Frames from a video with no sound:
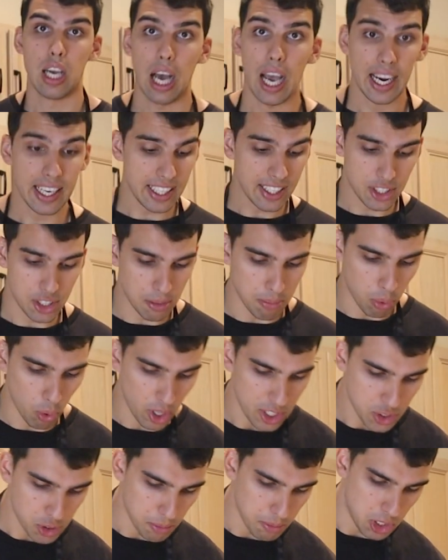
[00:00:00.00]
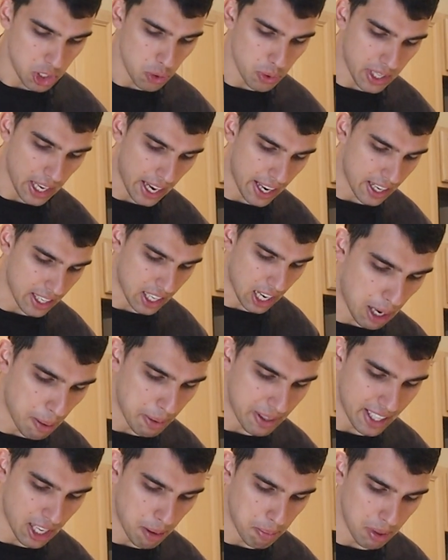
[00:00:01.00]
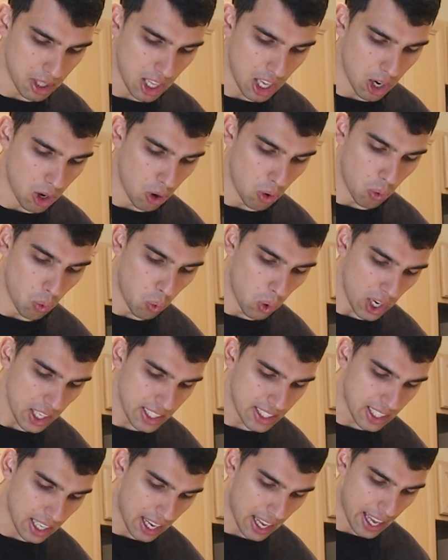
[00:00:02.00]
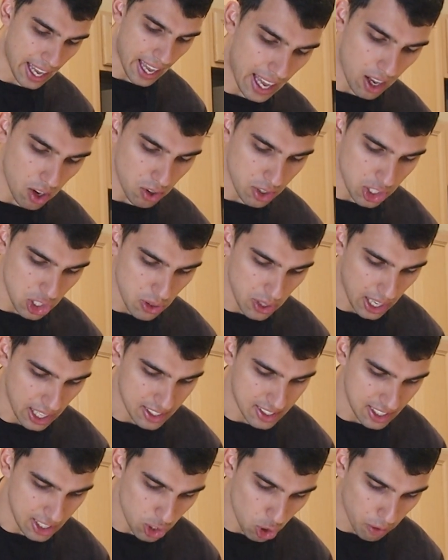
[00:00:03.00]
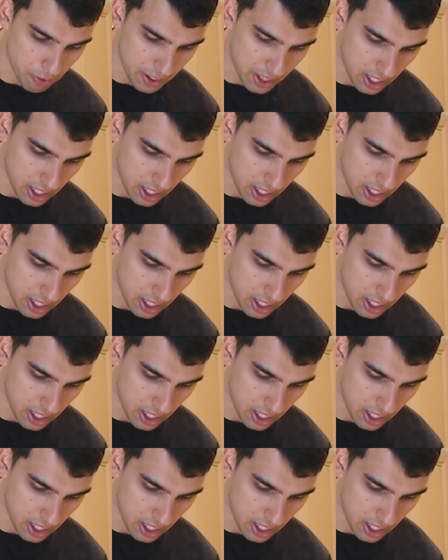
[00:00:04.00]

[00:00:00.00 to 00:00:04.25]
I need some boys from the UK to comment down below. What the hell do you guys eat over